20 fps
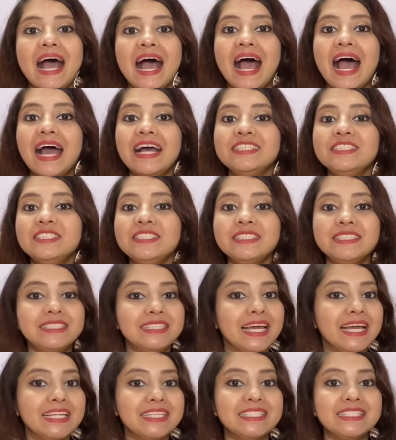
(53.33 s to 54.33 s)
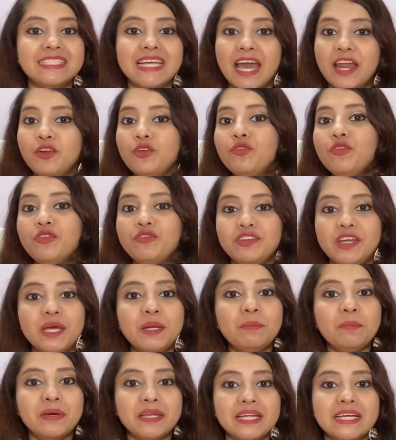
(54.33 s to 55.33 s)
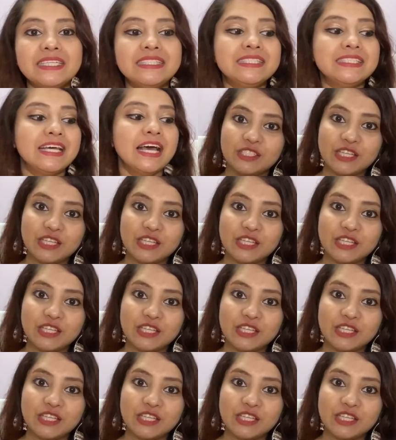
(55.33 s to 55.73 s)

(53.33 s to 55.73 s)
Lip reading: and just takes 10 to 15 minutes.